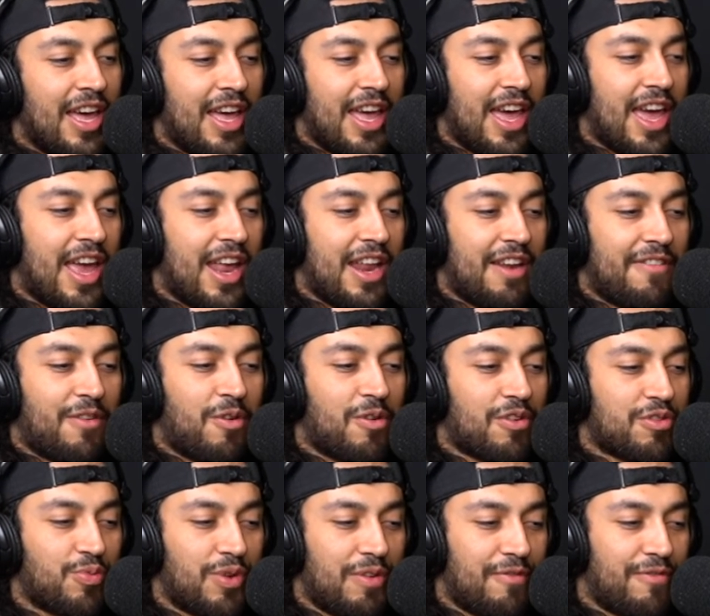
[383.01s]
And of
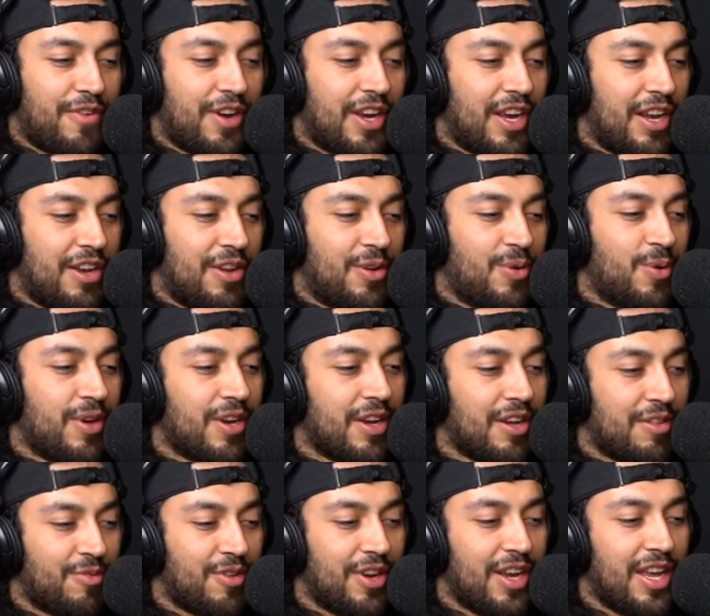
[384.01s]
course we'd freaking do it
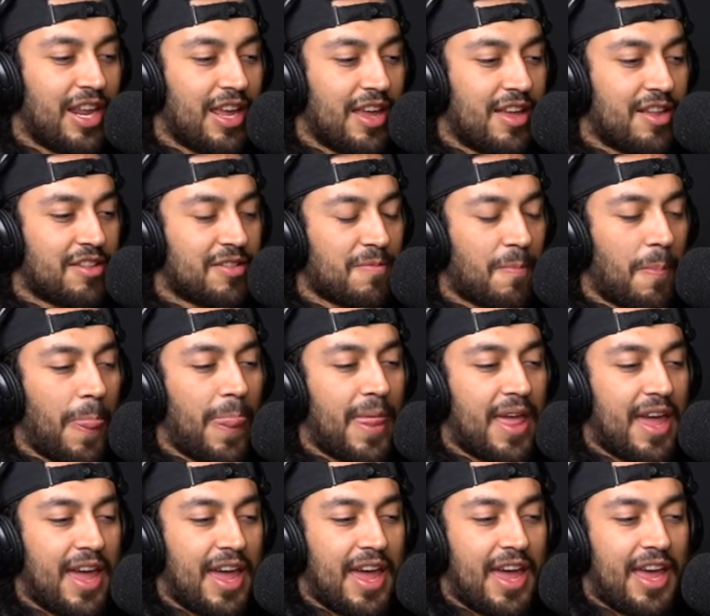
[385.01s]
because we're idiots.
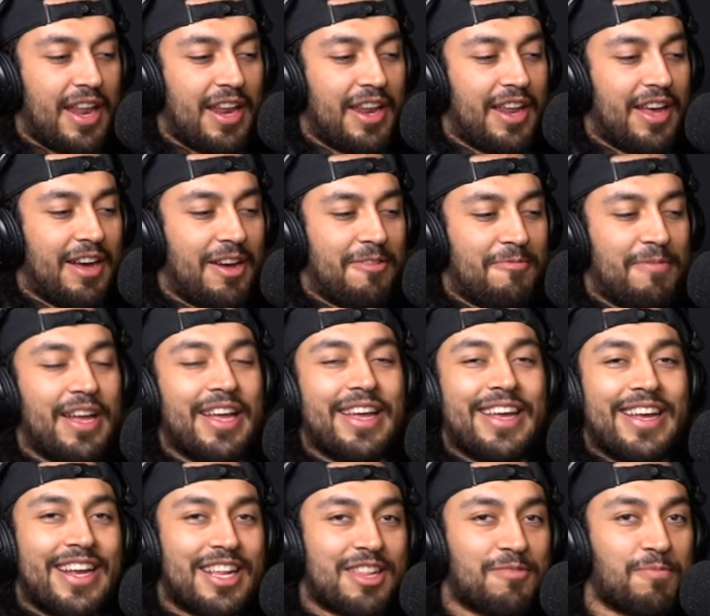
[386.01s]
And
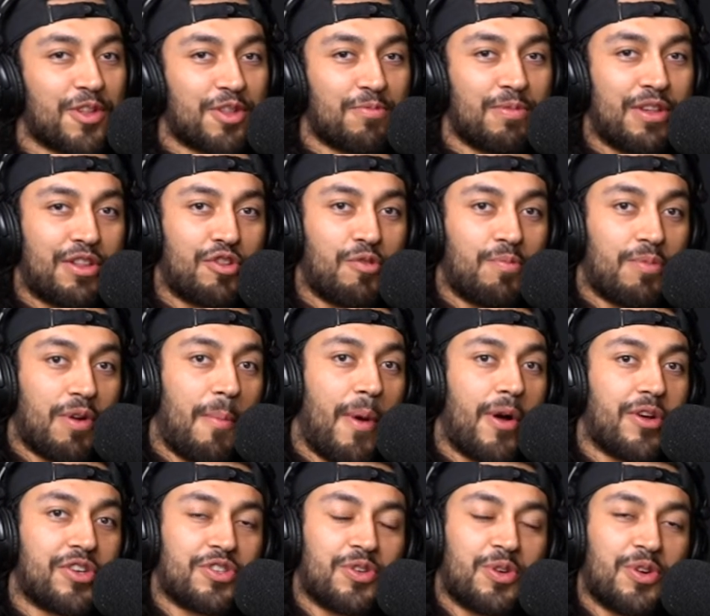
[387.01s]
it's supposed to be super
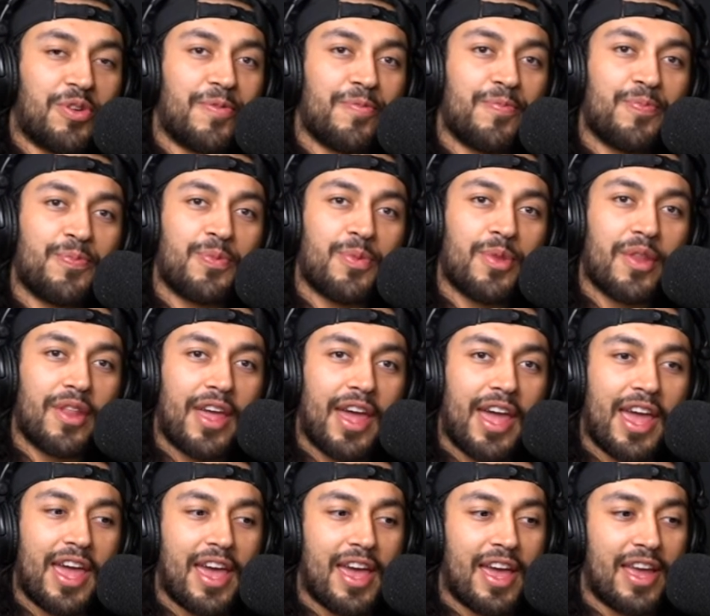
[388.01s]
emotional.
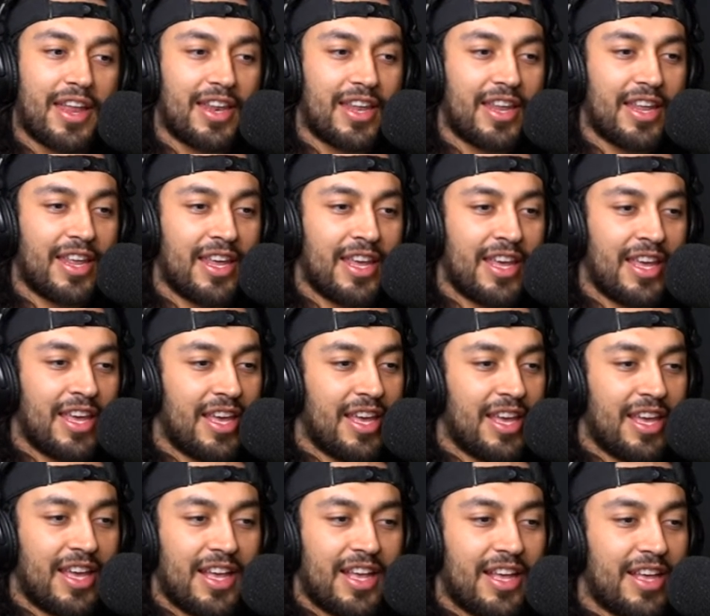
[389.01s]
And
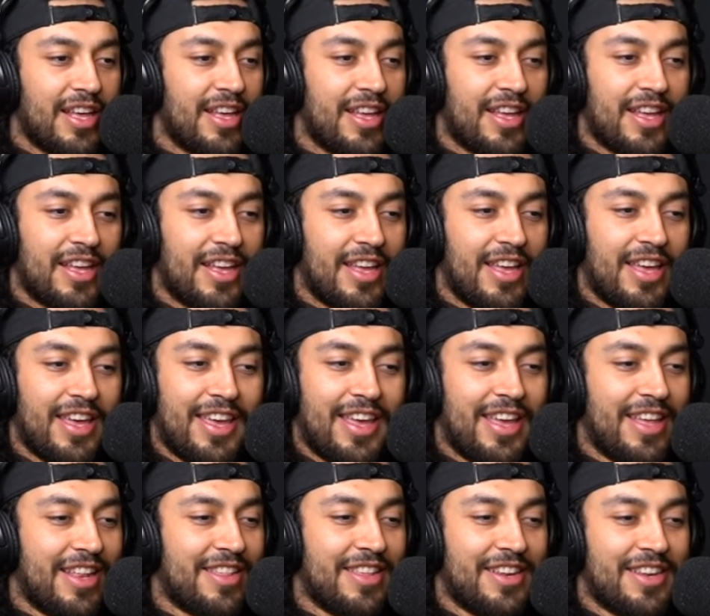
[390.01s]

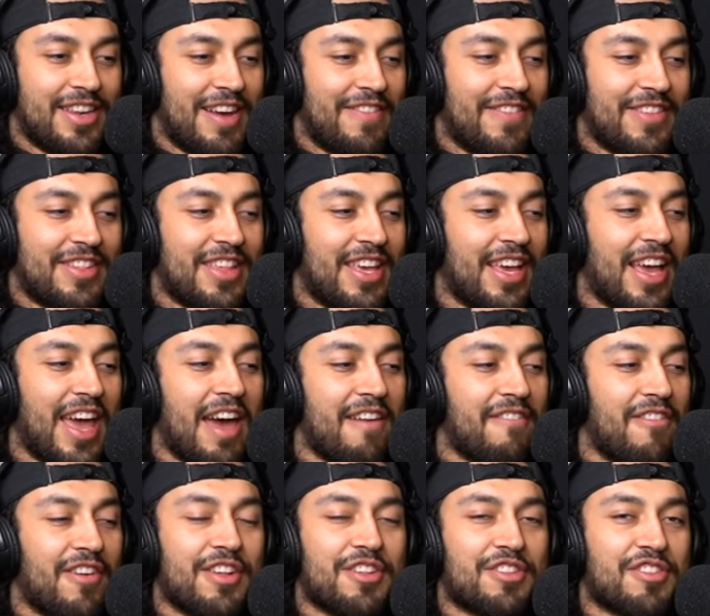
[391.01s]
it's the dumbest thing
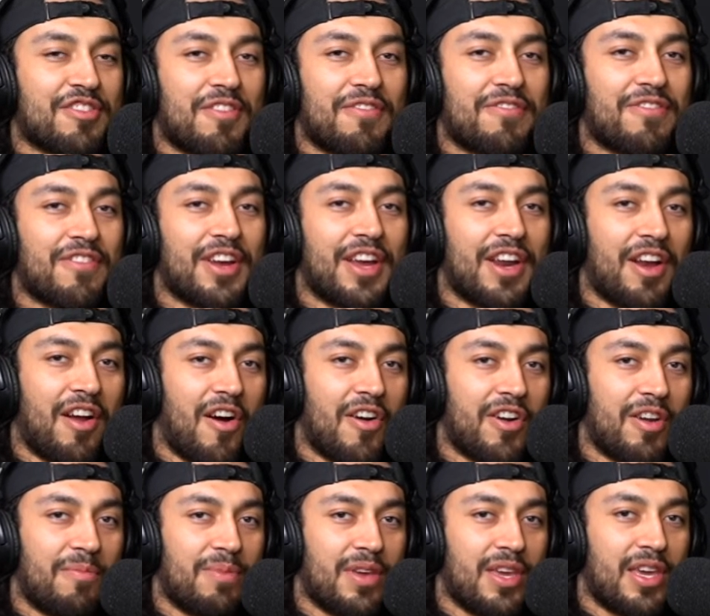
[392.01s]
ever. It is so freaking
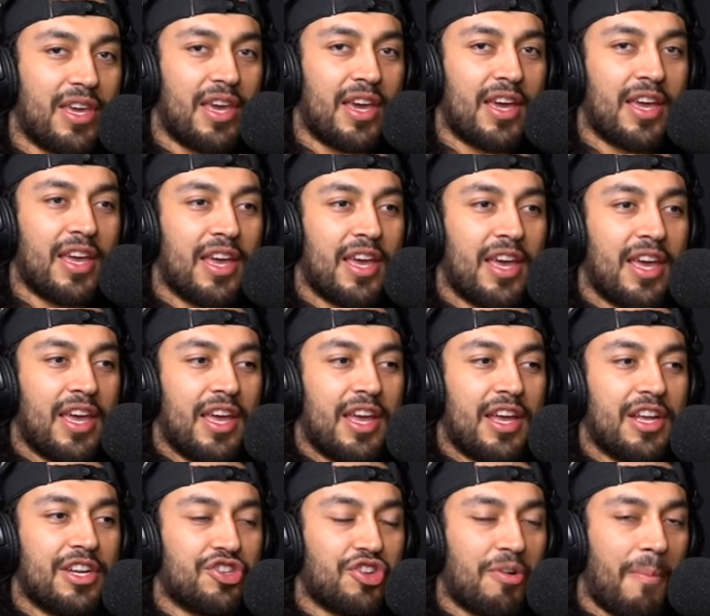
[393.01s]
hard to be
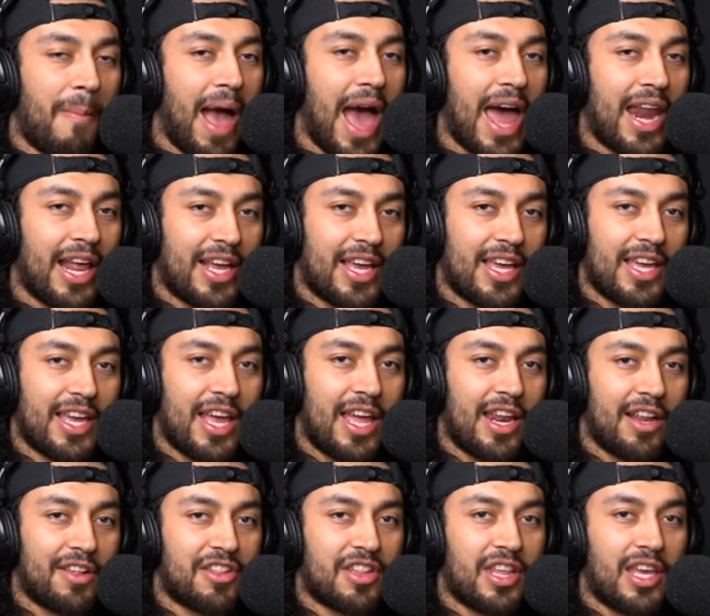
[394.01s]
dramatic in
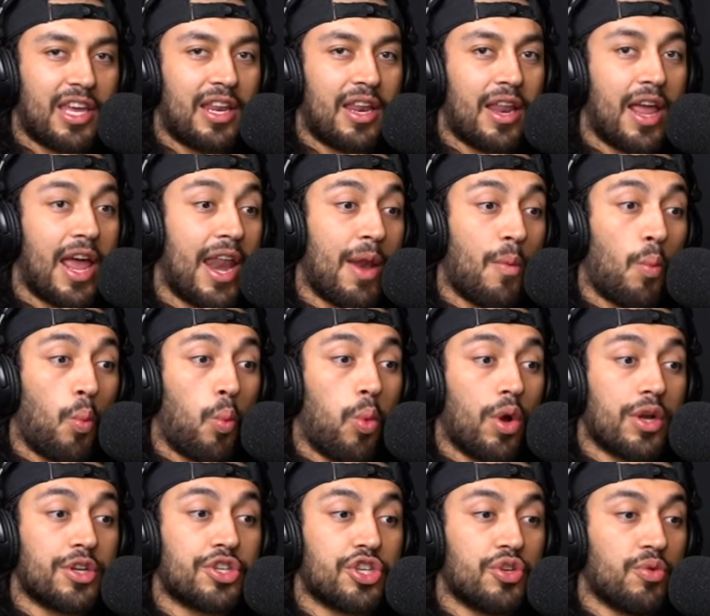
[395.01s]
a scene. And
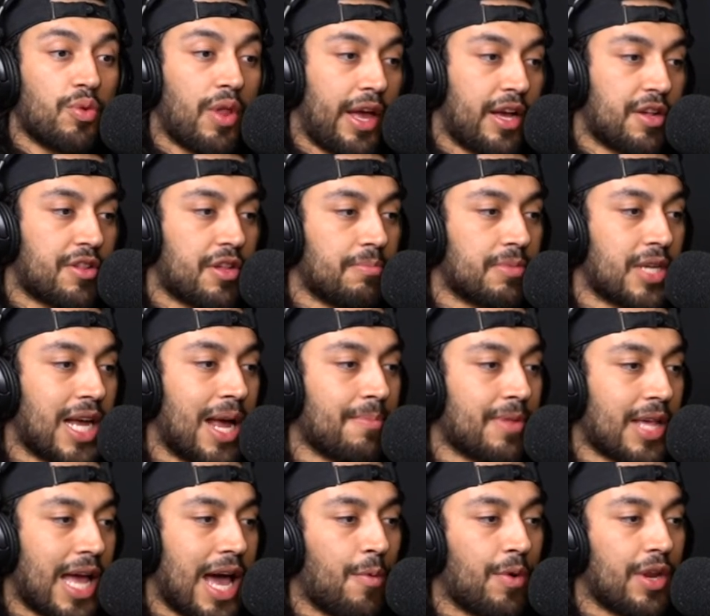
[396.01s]
once you like,
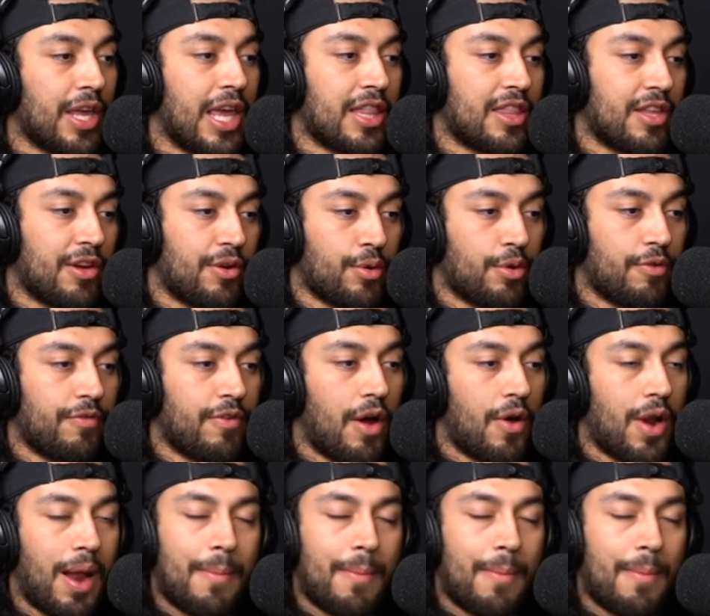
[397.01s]
sometimes I would get the groove going.